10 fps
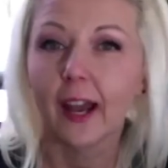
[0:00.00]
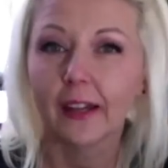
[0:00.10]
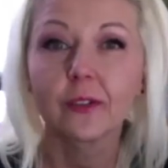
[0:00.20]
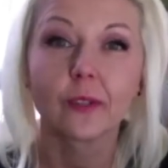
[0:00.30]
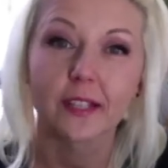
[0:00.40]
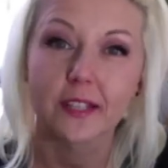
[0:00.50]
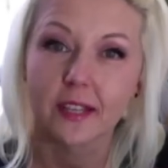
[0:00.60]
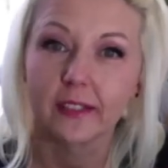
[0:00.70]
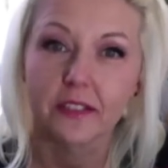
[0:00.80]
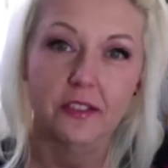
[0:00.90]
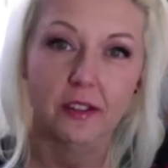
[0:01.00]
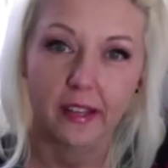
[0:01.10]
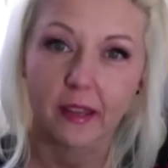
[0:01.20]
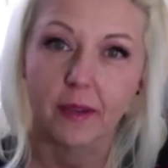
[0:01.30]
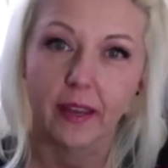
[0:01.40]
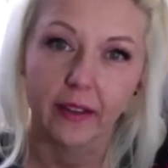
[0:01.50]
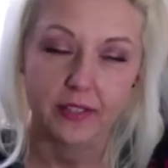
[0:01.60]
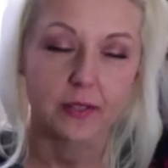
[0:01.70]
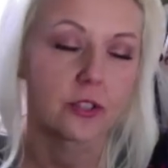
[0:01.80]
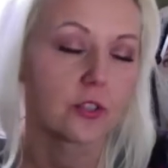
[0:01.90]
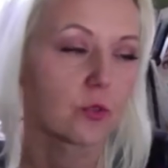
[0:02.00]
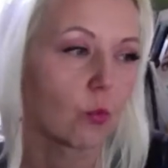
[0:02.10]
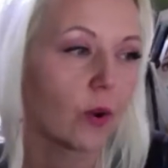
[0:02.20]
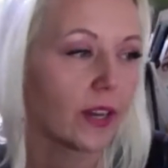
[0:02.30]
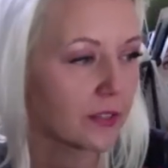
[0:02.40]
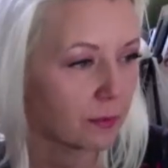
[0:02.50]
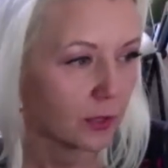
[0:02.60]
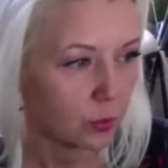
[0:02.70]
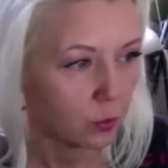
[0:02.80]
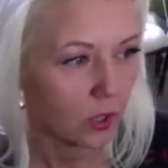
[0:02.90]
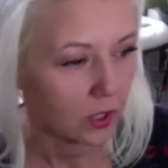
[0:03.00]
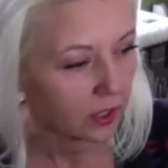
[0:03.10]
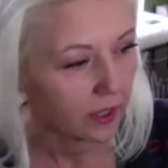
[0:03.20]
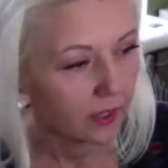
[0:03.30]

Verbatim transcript: I don't want to sell these on eBay because it's just way too much work,